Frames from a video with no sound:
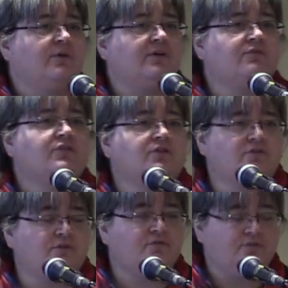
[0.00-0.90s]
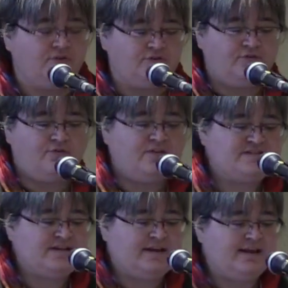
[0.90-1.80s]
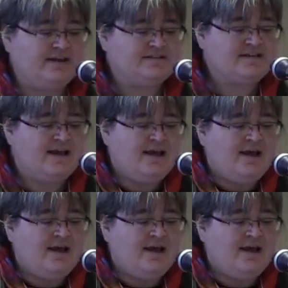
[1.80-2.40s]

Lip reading: whatever the visit is.